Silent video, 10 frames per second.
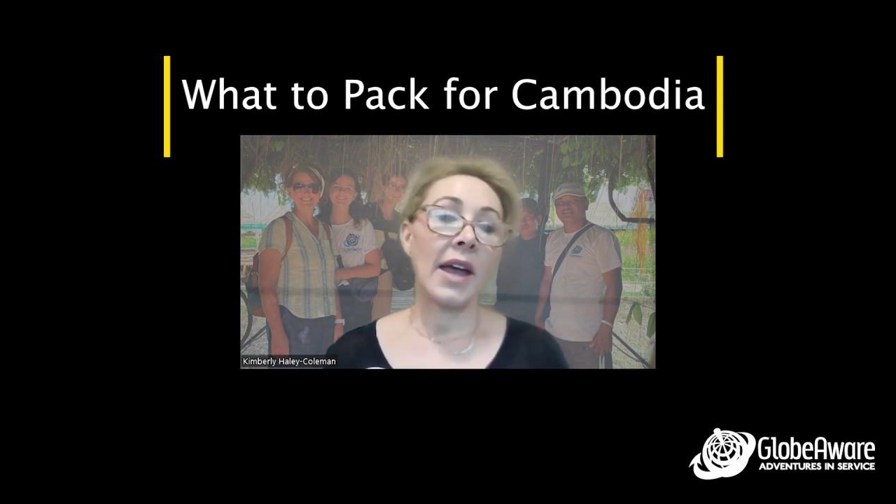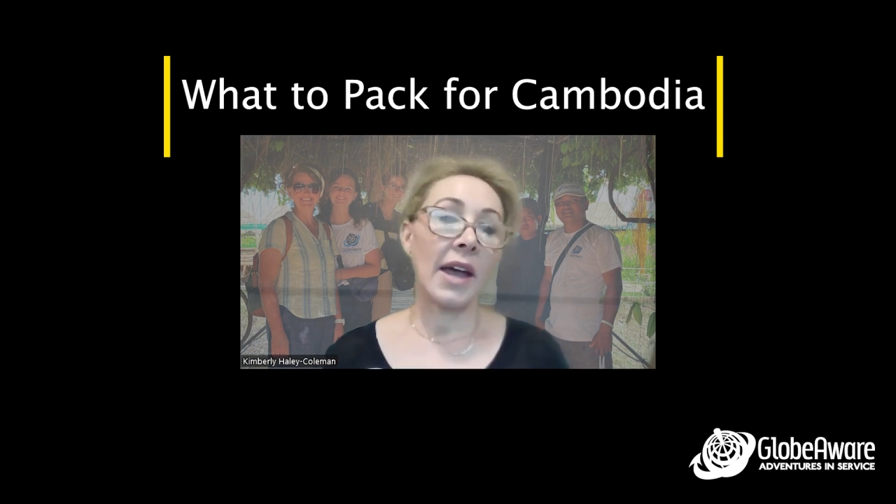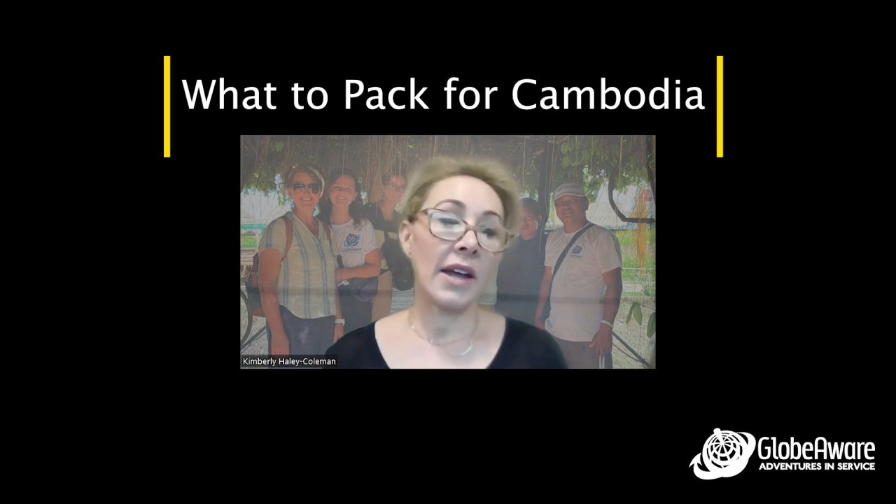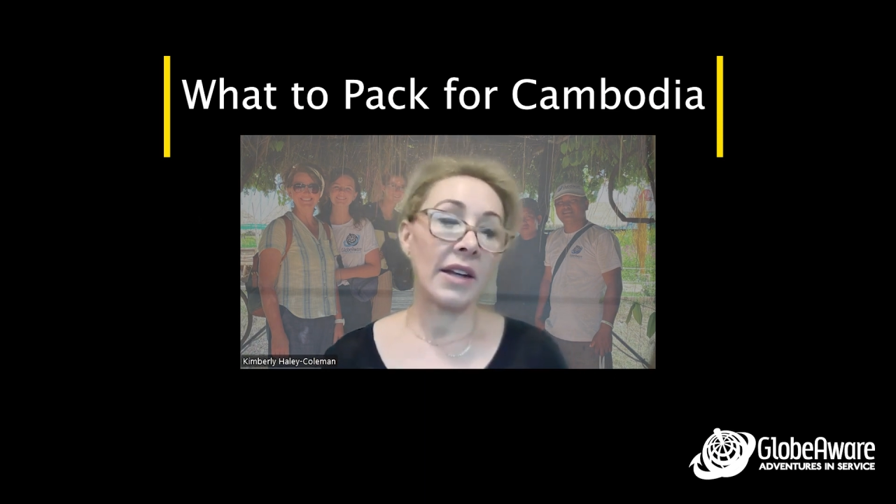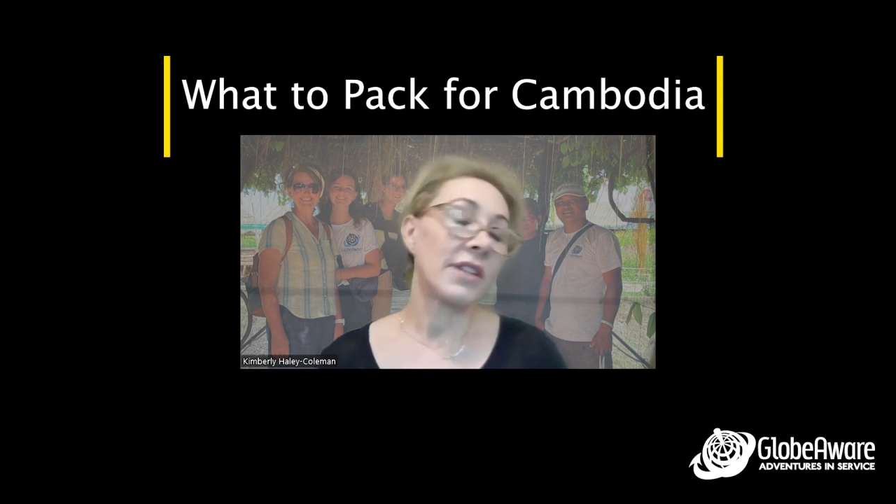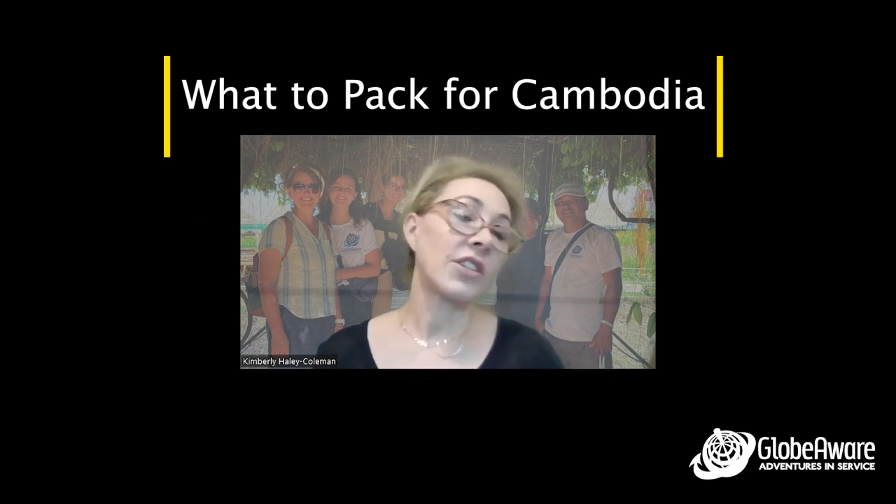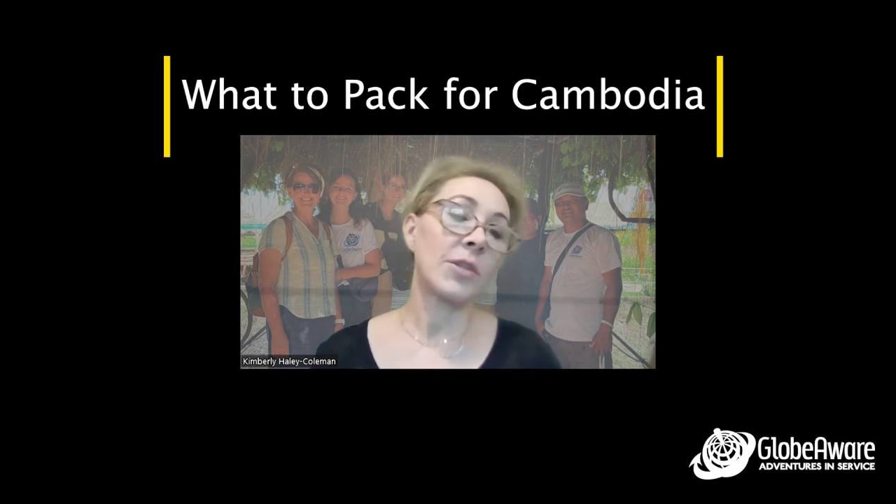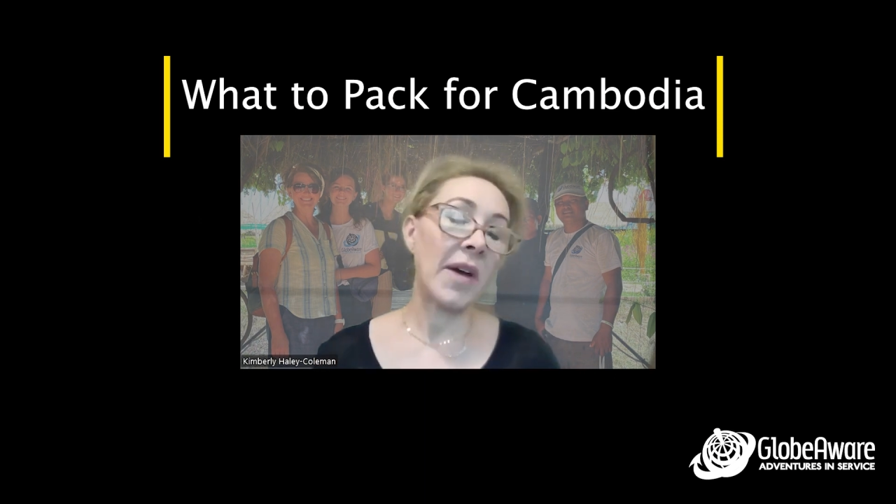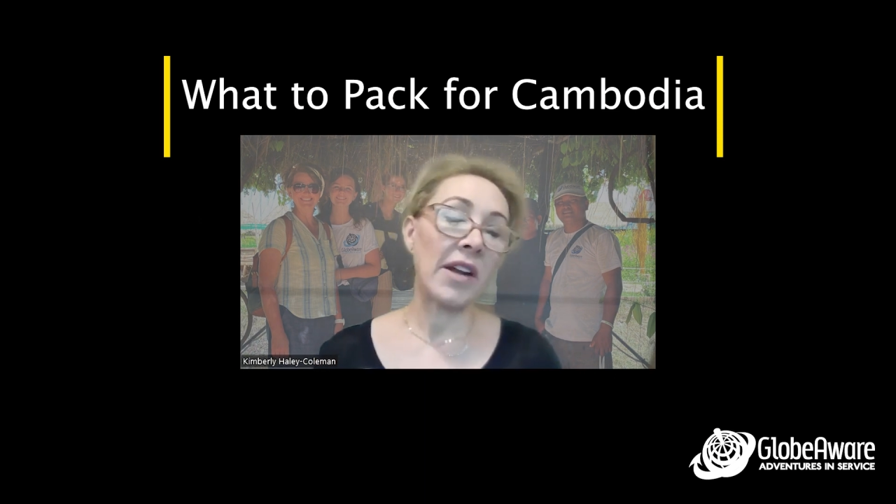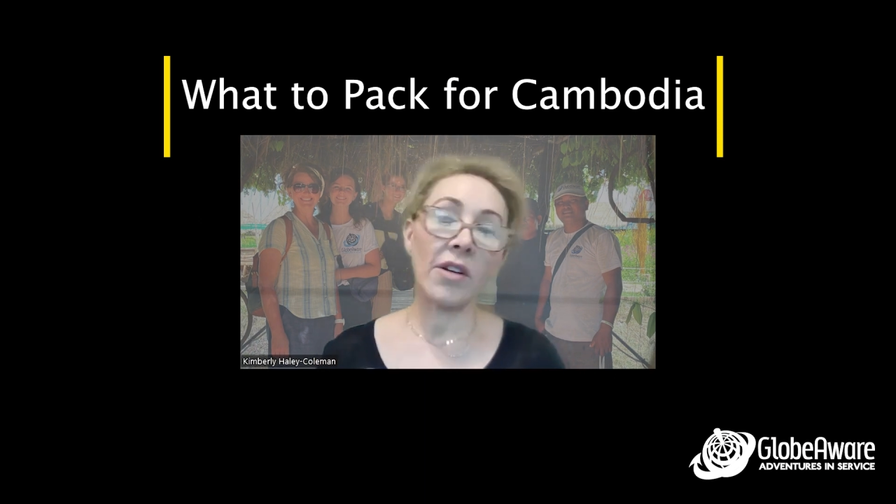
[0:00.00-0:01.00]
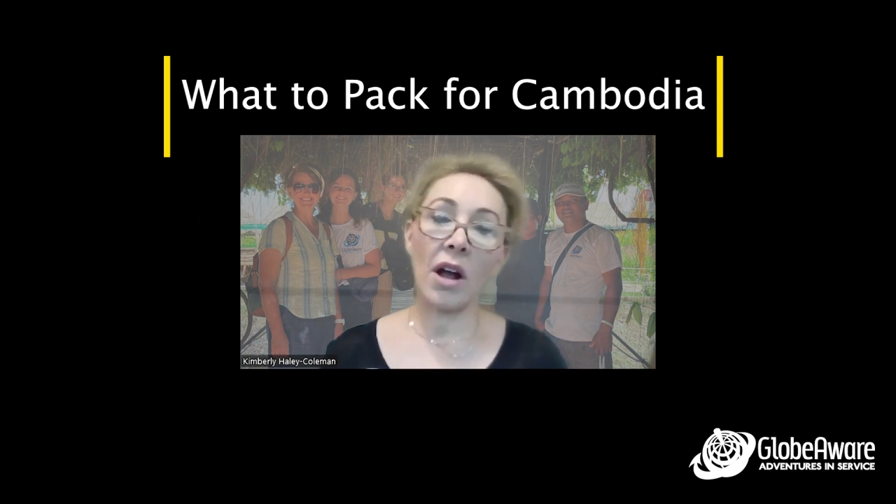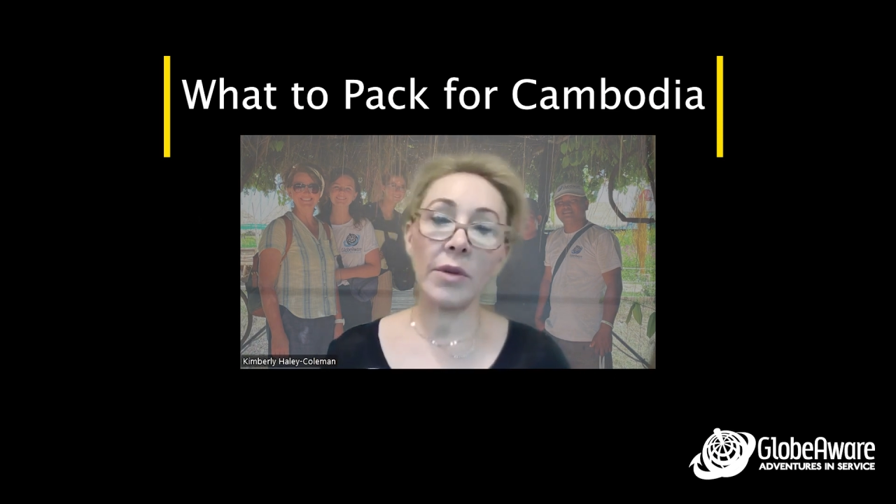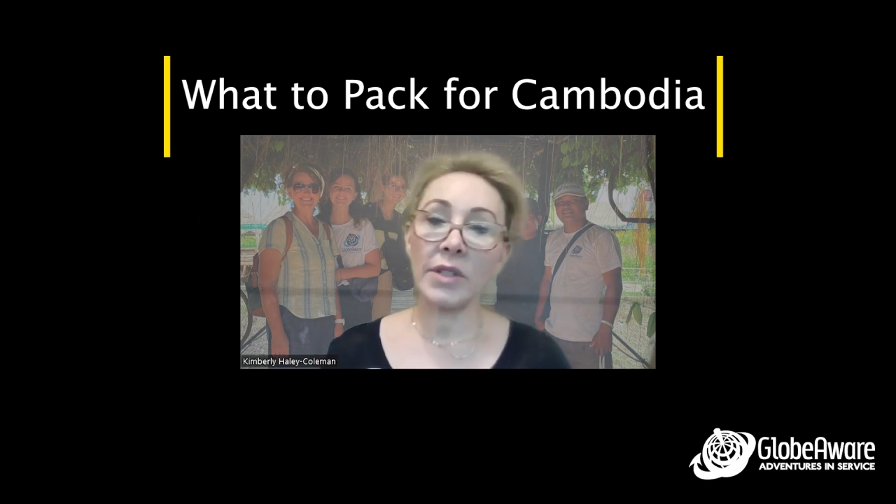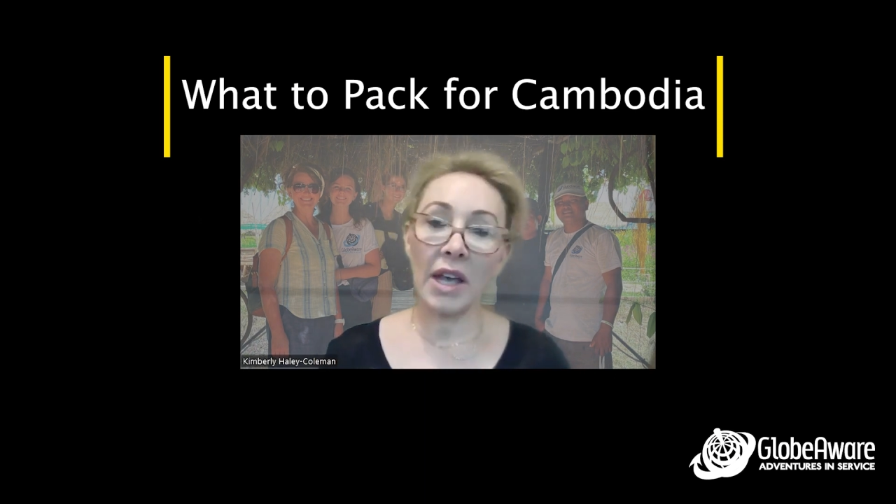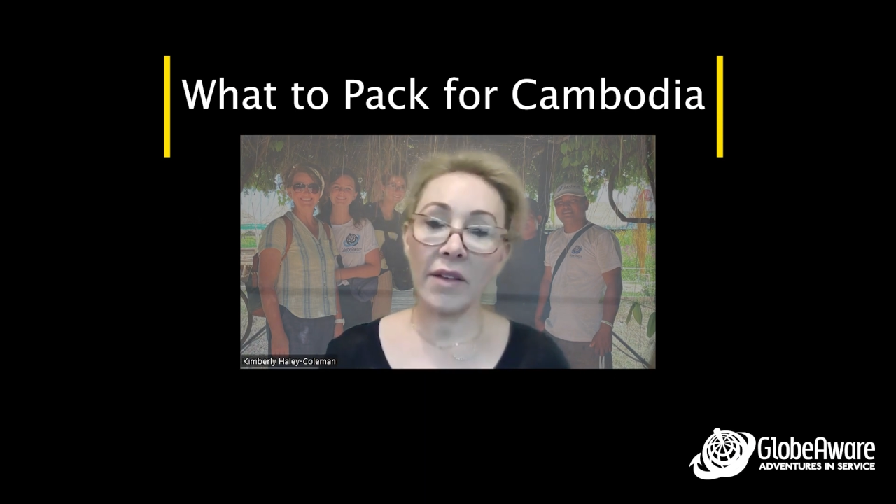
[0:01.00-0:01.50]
And it's just better to always